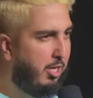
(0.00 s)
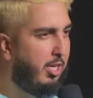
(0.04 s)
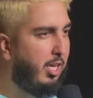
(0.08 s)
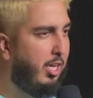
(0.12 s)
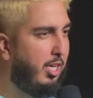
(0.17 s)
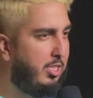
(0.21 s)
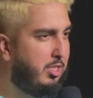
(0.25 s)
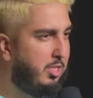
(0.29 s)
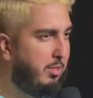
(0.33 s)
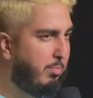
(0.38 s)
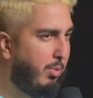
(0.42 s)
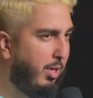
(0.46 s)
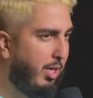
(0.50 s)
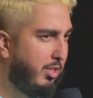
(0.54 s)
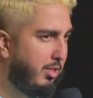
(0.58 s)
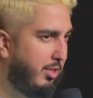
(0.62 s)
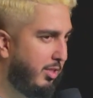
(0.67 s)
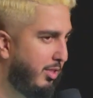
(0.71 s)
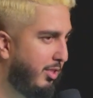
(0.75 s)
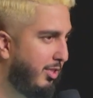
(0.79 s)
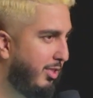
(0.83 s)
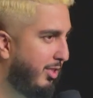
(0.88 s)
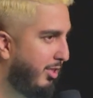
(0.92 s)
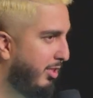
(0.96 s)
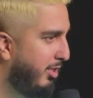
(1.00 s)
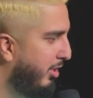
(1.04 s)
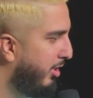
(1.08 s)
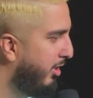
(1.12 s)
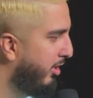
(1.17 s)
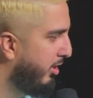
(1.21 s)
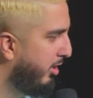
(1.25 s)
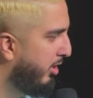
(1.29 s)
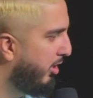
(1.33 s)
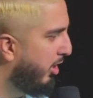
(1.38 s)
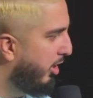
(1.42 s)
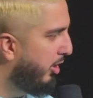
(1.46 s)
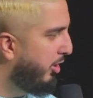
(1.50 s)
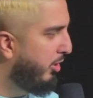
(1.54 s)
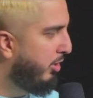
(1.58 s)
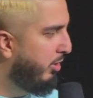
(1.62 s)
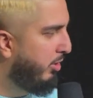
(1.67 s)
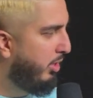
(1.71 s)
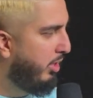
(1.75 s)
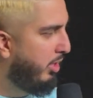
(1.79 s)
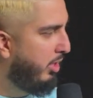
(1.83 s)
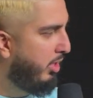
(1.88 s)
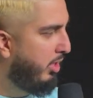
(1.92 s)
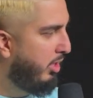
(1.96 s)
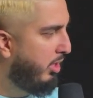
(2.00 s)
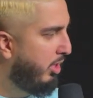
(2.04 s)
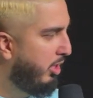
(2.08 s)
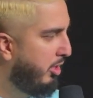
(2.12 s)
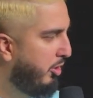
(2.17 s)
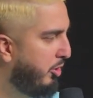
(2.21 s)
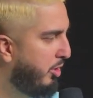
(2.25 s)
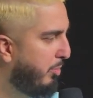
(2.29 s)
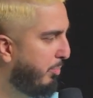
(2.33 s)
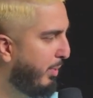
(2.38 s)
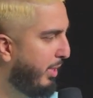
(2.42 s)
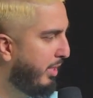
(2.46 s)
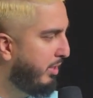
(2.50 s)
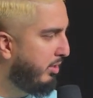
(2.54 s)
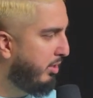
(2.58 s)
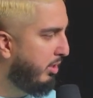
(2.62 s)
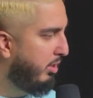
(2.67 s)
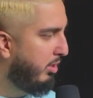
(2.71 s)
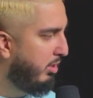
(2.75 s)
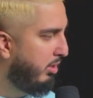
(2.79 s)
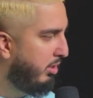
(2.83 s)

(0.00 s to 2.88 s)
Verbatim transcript: okay, that's surprising. Are you depressed?